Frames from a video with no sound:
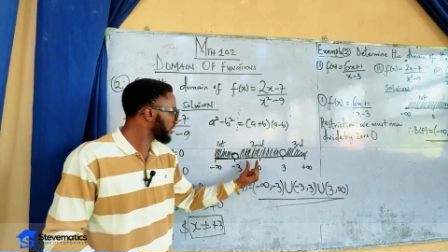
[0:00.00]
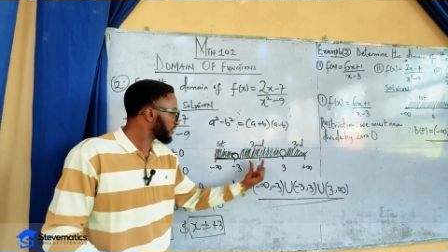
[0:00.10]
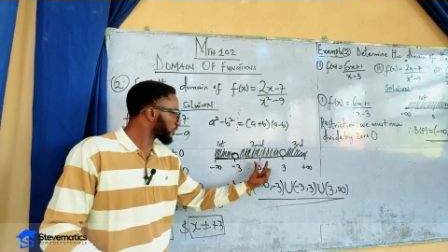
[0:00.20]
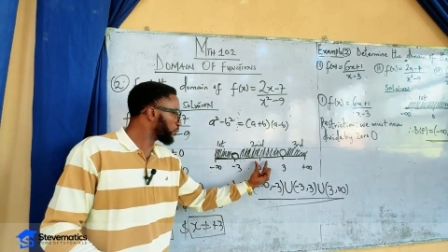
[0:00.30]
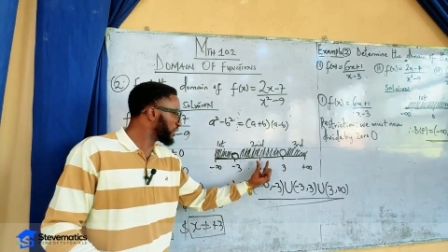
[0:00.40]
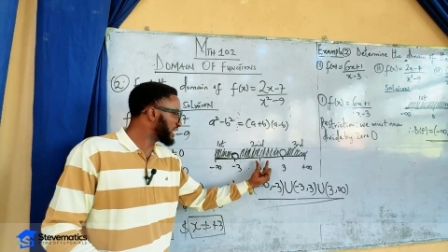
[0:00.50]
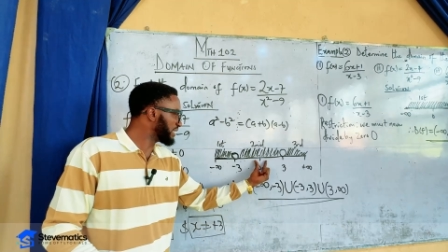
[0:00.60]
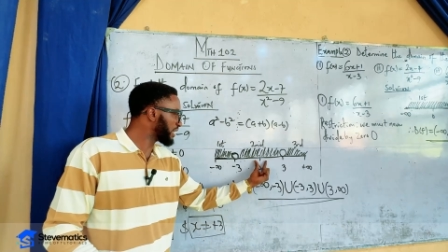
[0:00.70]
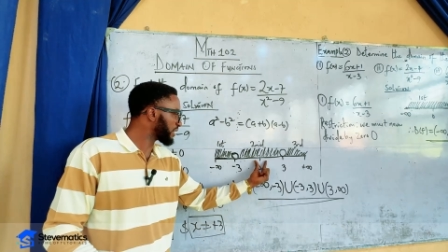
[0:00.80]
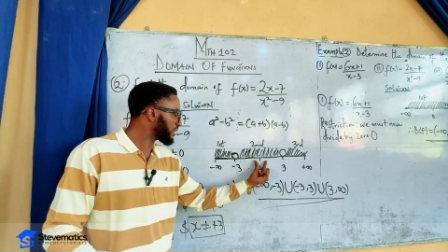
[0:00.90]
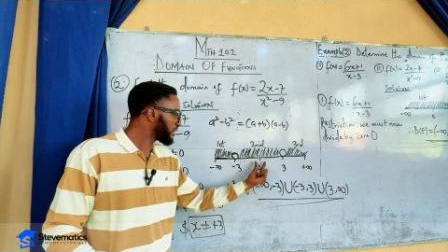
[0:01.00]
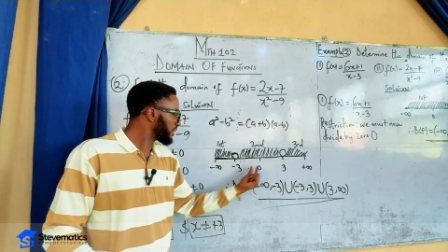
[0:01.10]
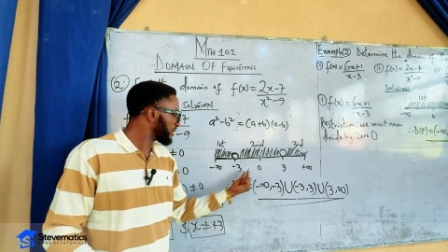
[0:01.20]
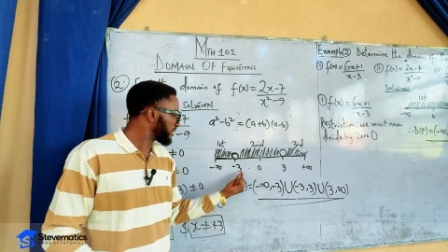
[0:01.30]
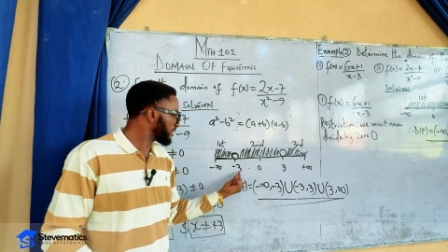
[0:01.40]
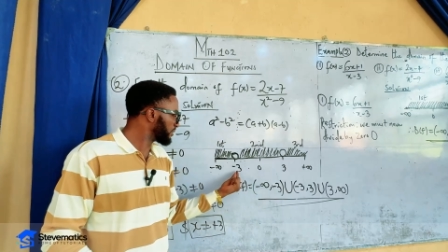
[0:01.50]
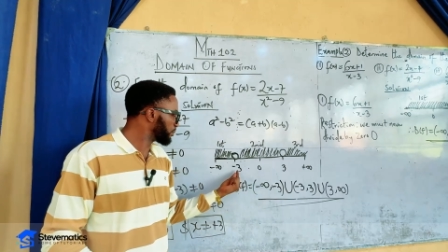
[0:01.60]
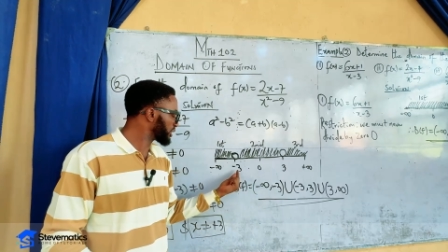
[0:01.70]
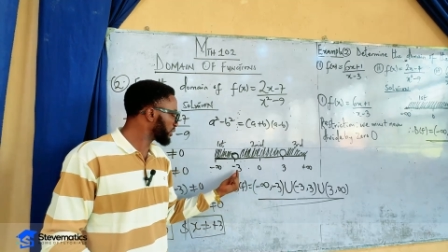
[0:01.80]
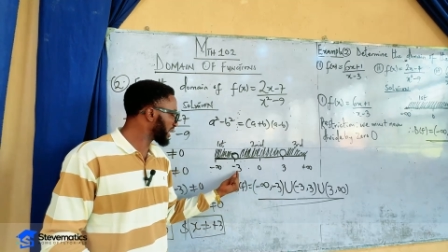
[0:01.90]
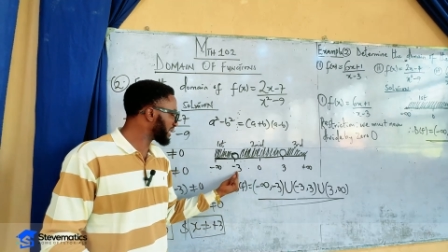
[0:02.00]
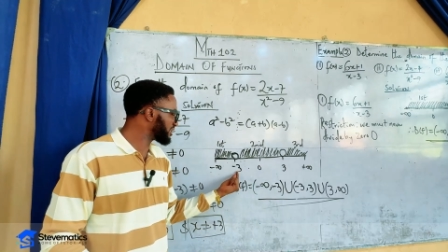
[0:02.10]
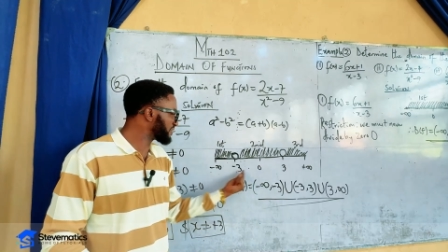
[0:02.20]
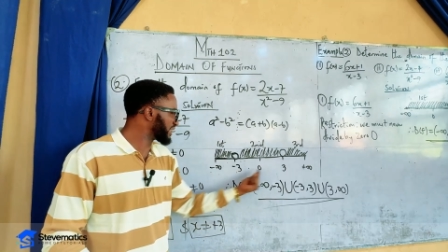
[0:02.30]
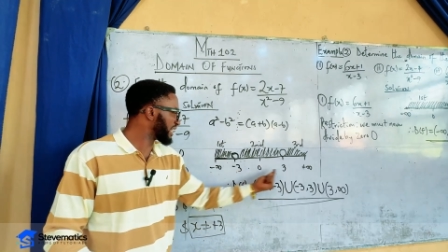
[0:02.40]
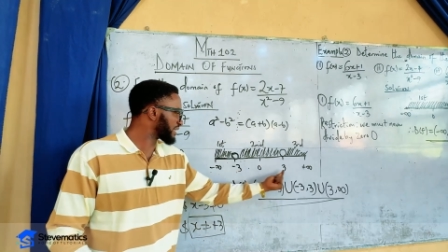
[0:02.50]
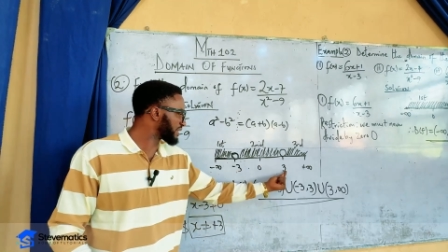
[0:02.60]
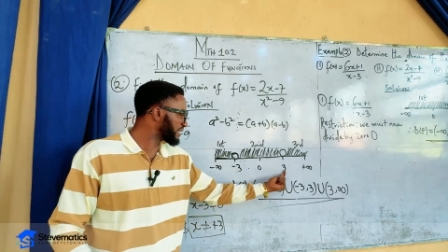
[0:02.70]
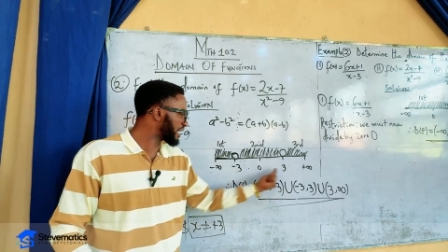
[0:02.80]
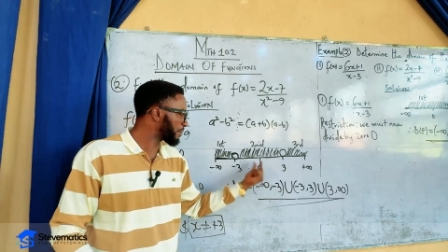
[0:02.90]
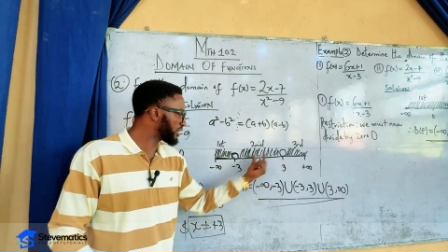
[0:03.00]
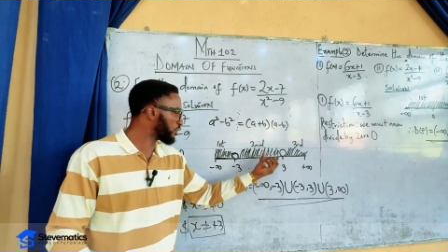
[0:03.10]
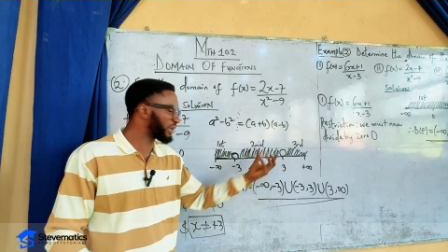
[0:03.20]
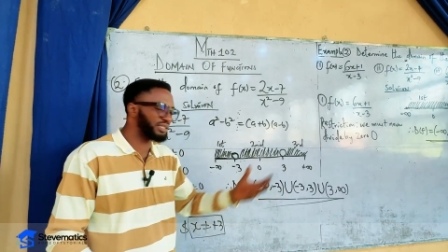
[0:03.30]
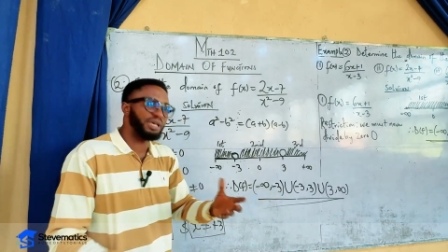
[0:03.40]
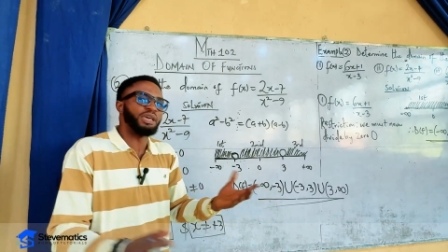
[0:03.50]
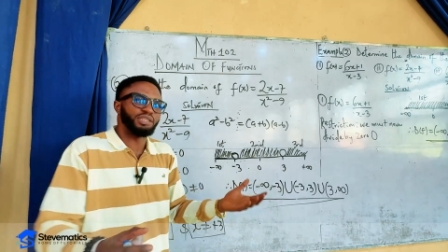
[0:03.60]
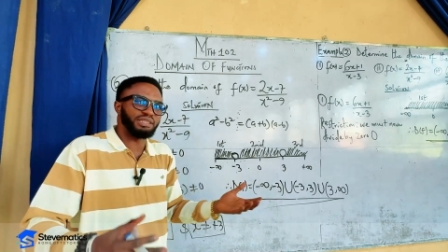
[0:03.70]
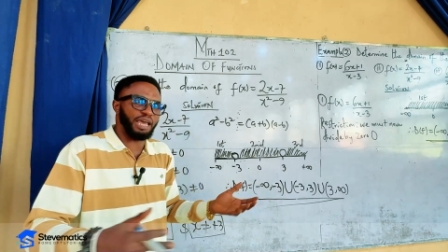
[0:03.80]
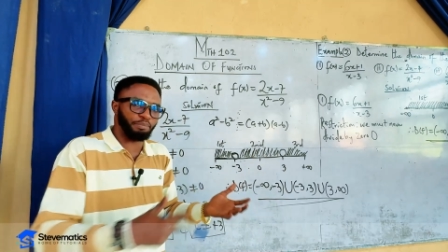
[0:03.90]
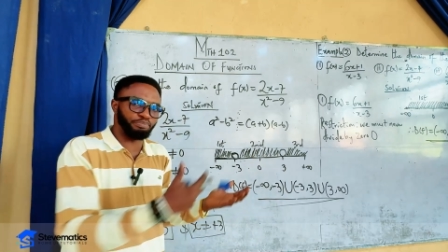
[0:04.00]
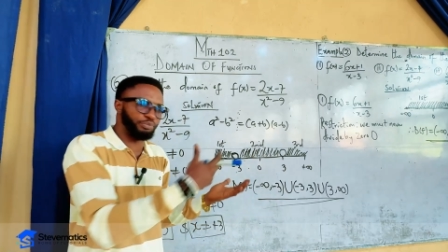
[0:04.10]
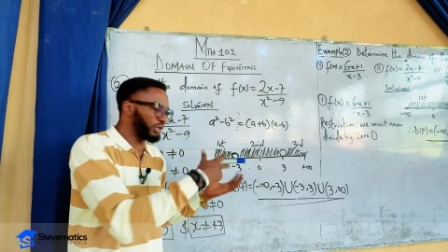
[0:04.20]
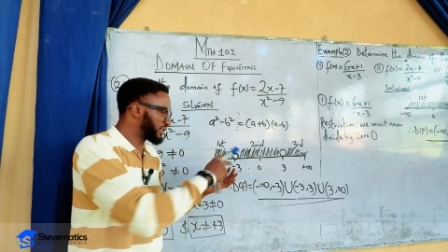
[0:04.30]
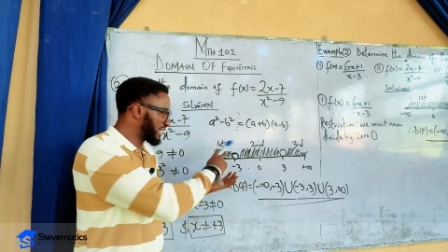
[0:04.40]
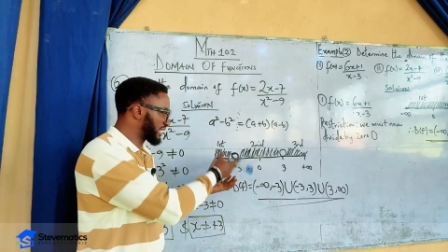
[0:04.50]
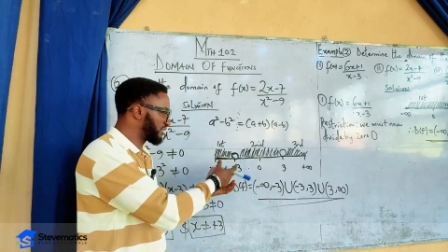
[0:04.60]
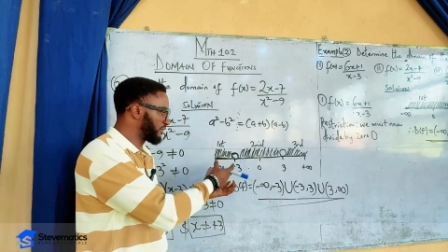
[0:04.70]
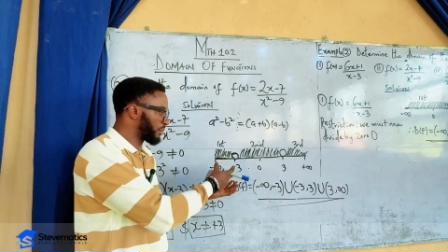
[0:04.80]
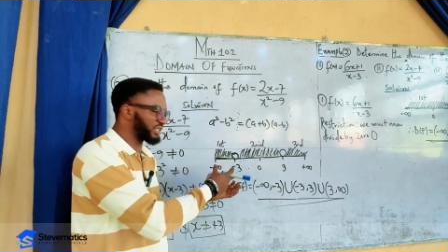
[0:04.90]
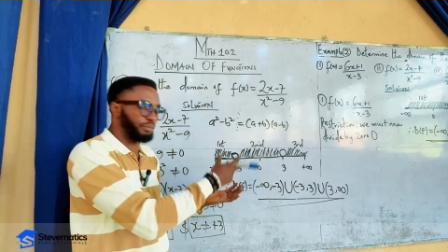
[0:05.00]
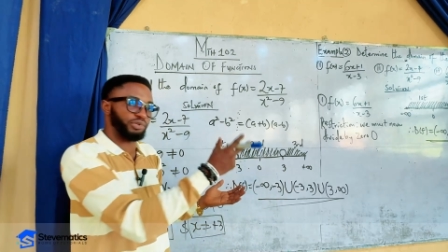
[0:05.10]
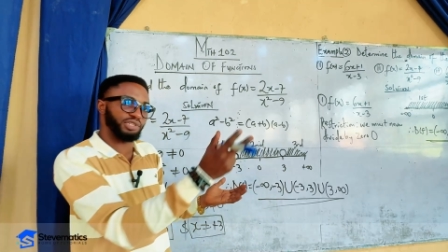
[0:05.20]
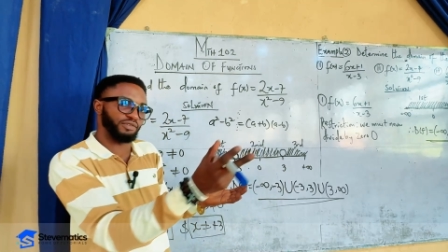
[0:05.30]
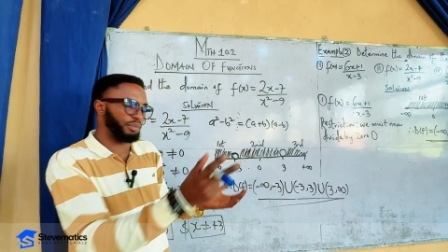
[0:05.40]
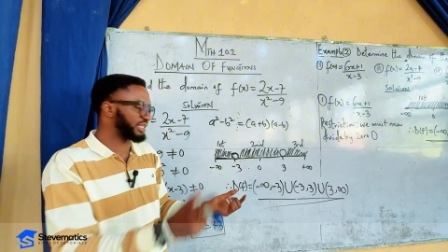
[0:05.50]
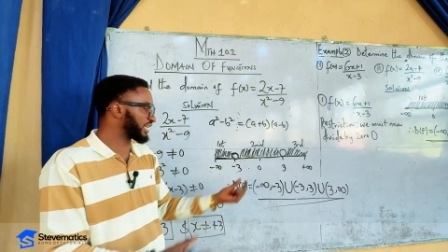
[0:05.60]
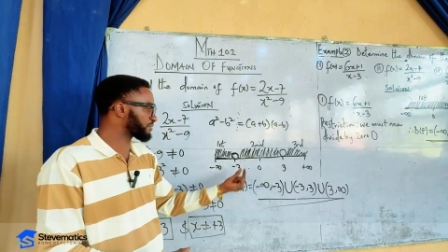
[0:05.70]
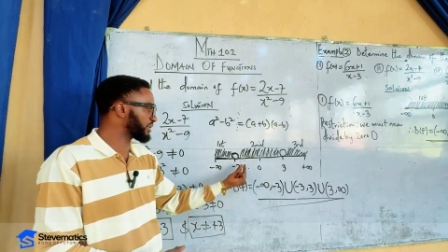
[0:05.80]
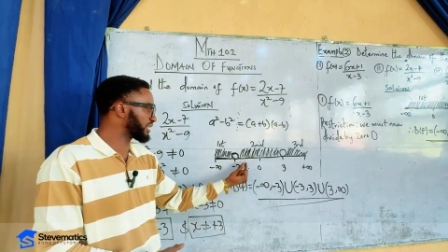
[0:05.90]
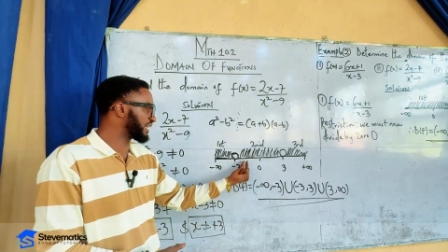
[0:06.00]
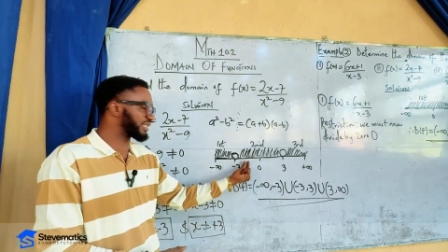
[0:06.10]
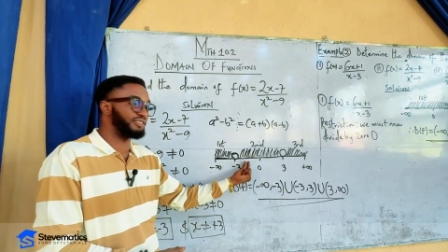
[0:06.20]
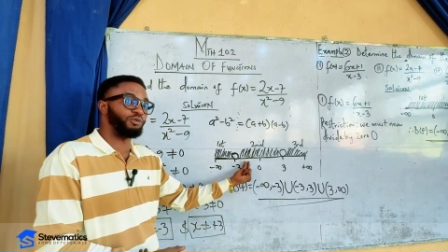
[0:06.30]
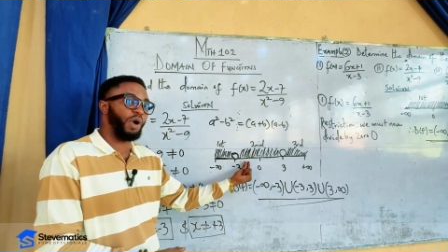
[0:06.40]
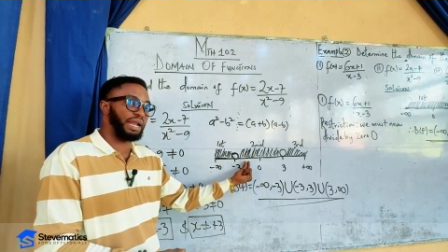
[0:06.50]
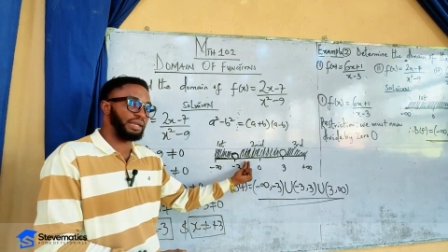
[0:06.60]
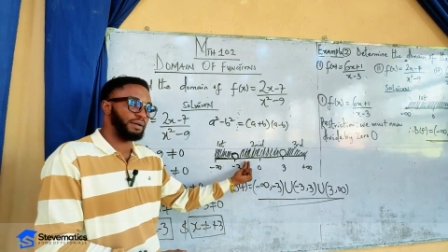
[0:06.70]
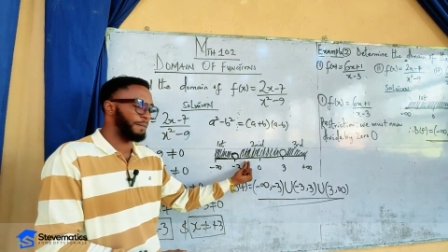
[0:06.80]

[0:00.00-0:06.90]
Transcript: from within here. Between negative 3 and 3, how many numbers? They are both negative numbers and positive numbers. Let's pick negative 1.